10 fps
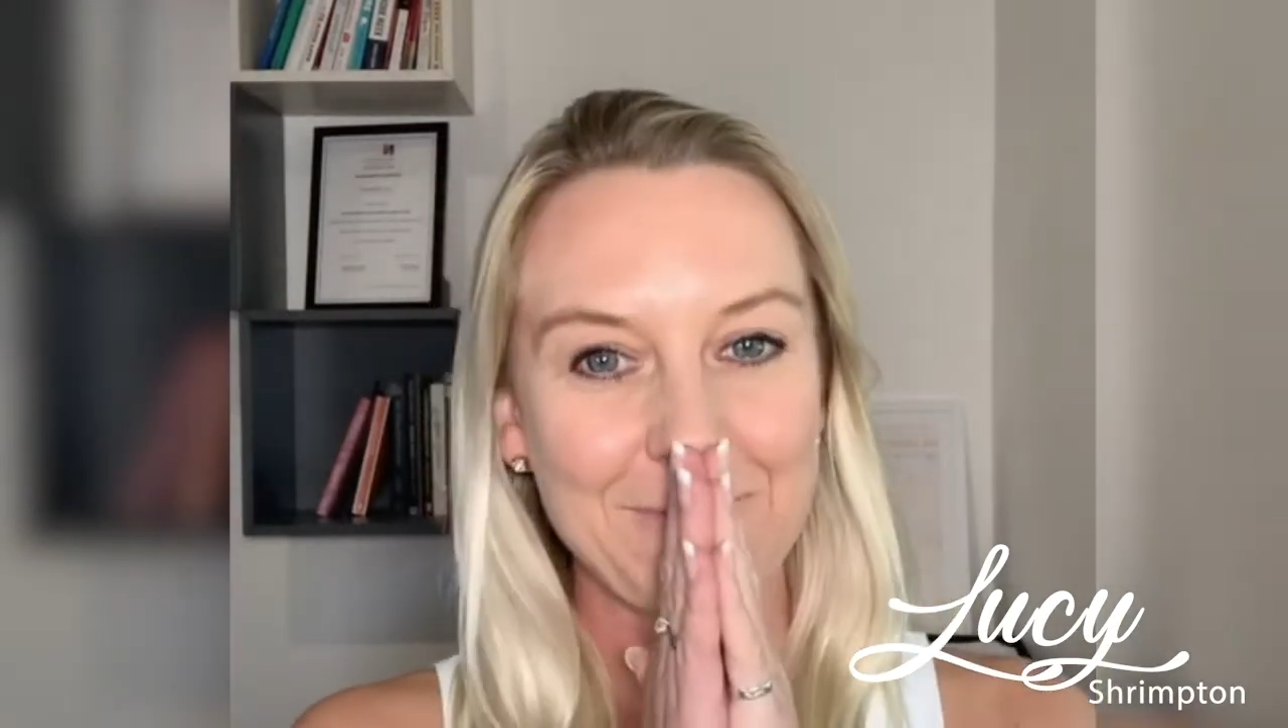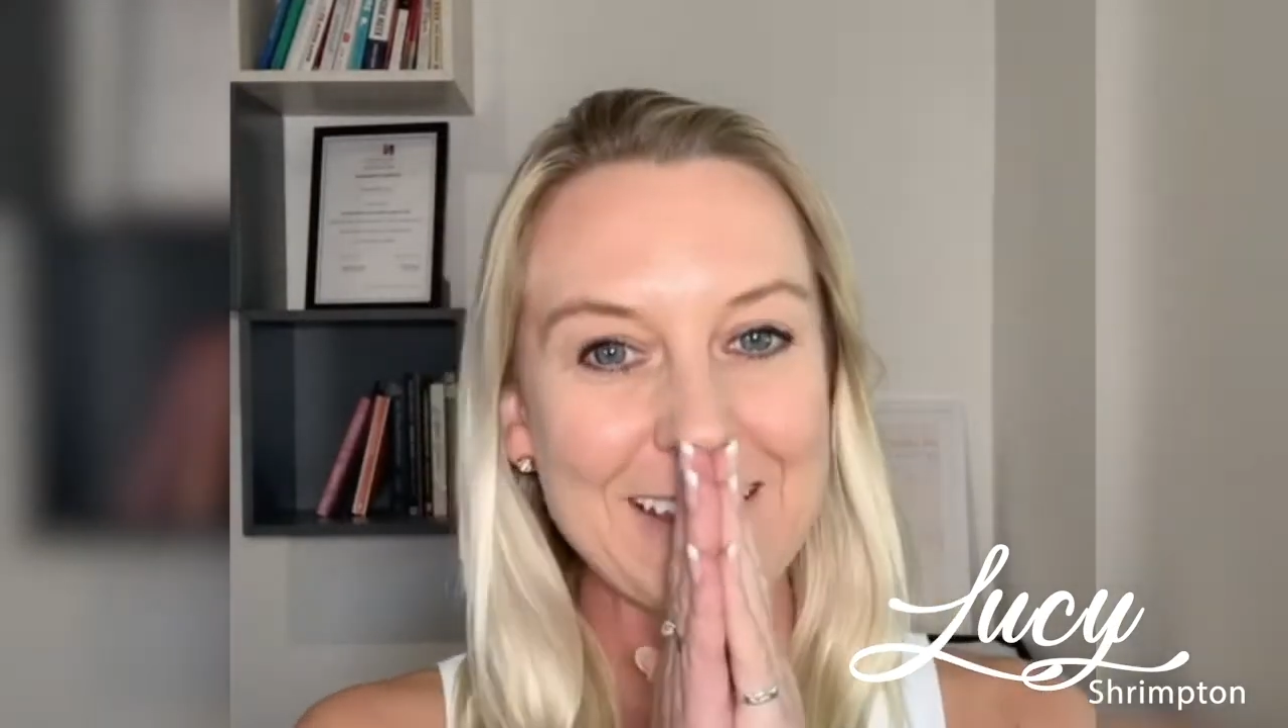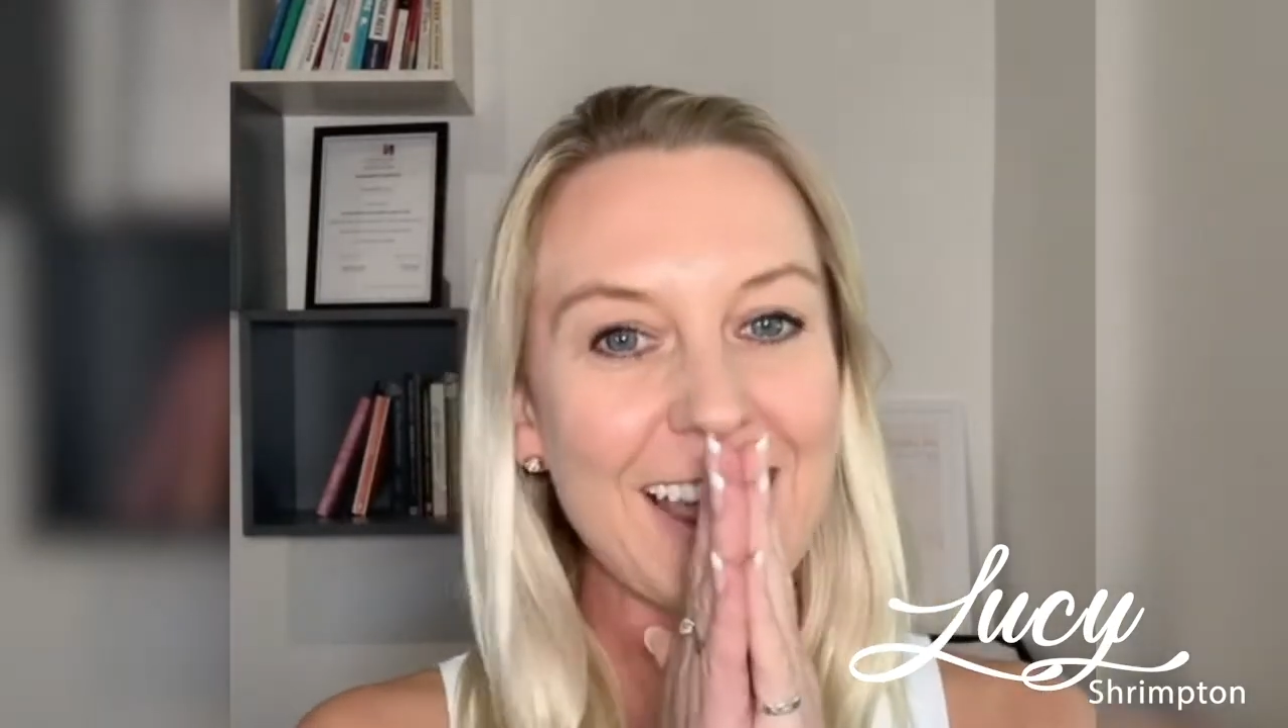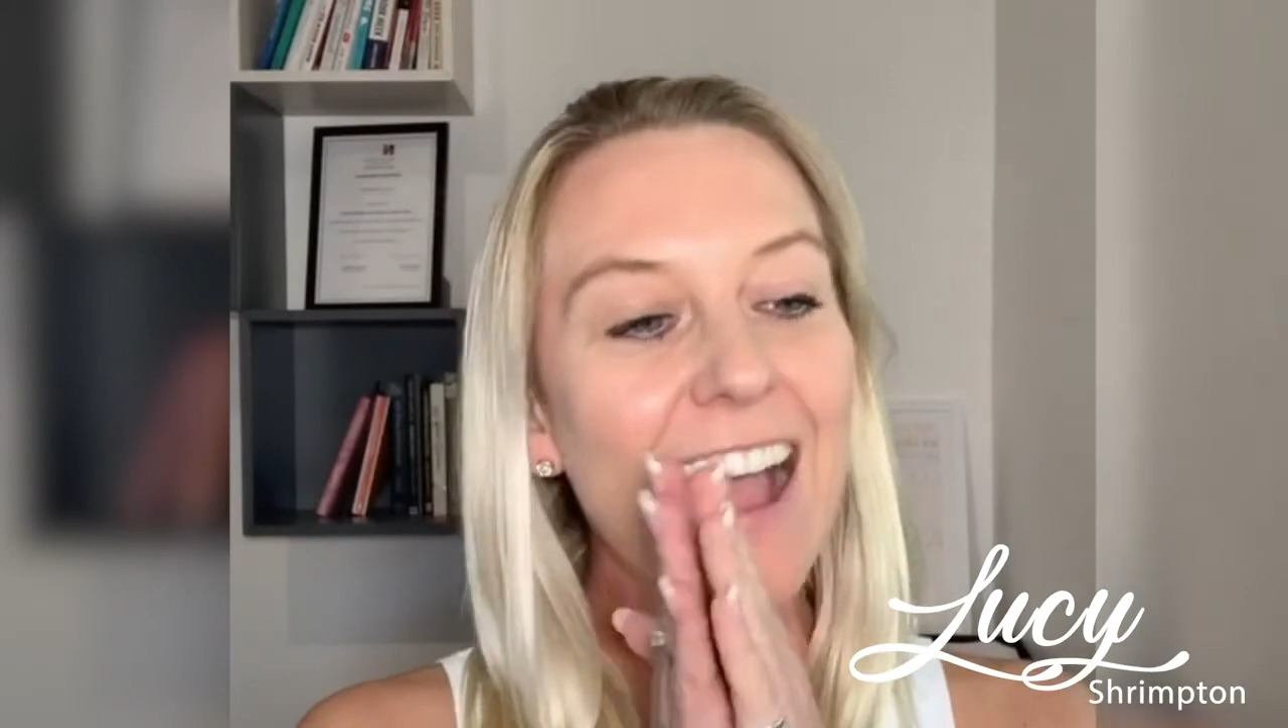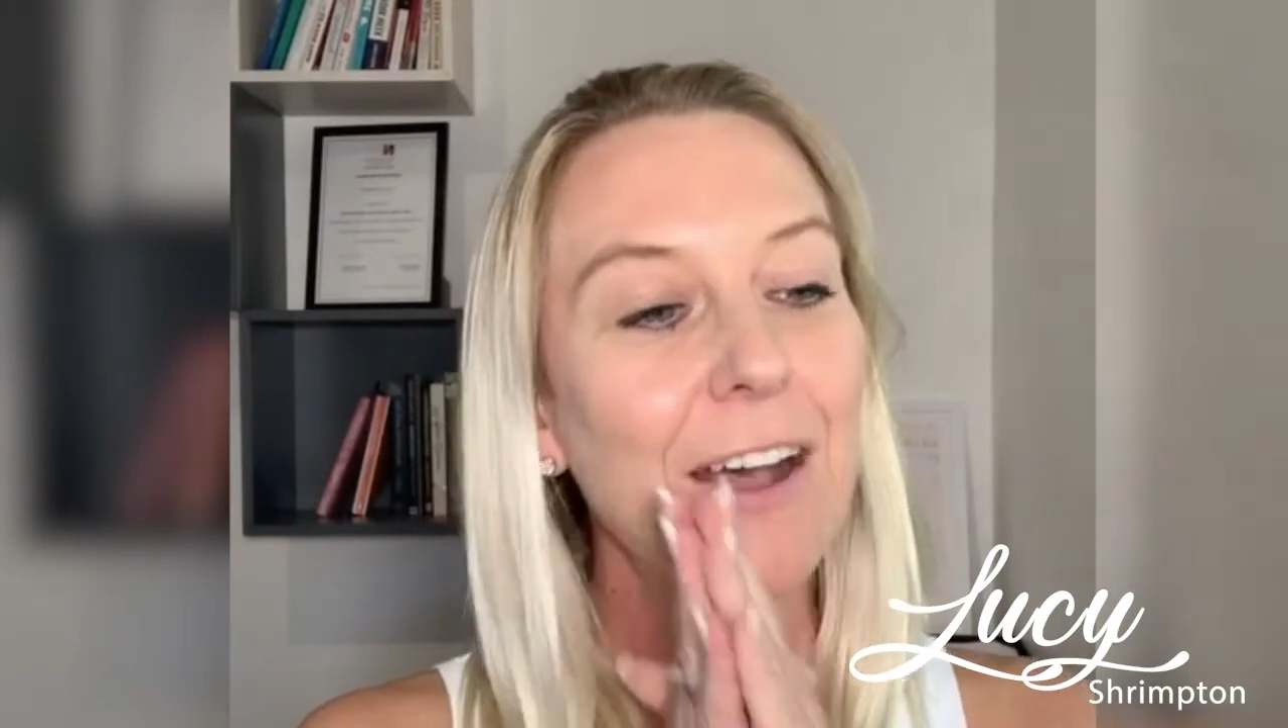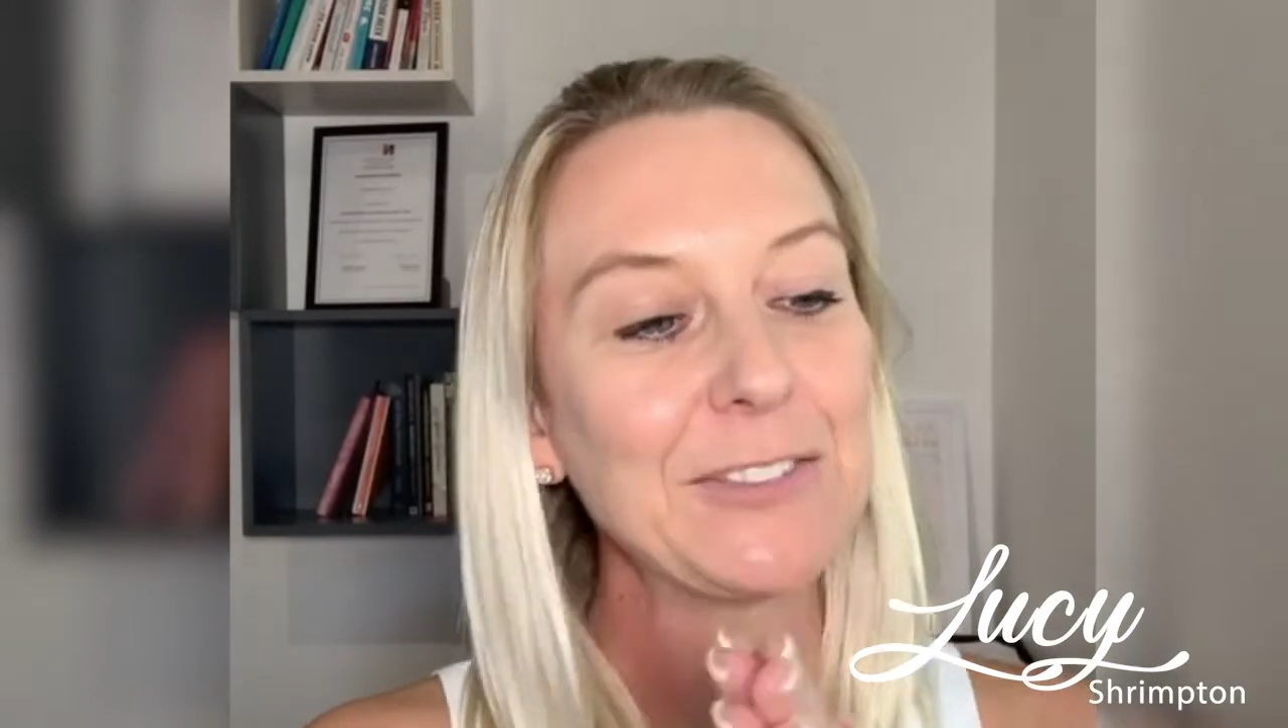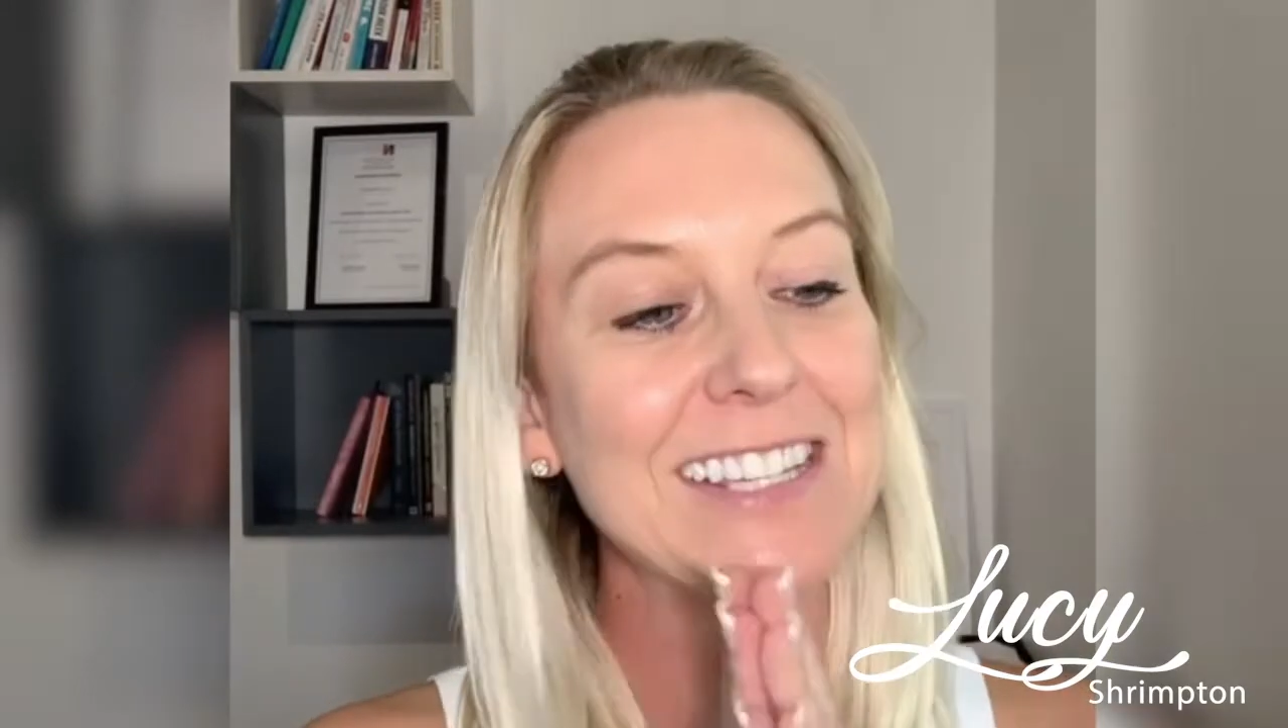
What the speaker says: I have to